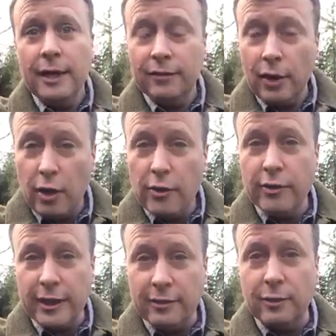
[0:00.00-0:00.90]
is harder
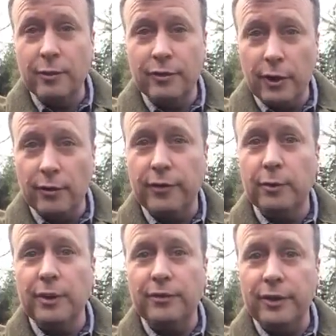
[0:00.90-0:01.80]
to get the results
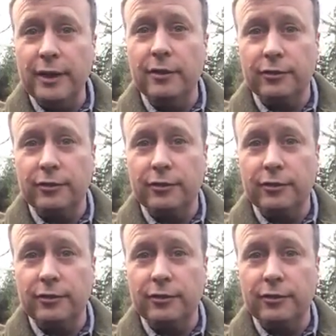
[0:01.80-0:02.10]
that we see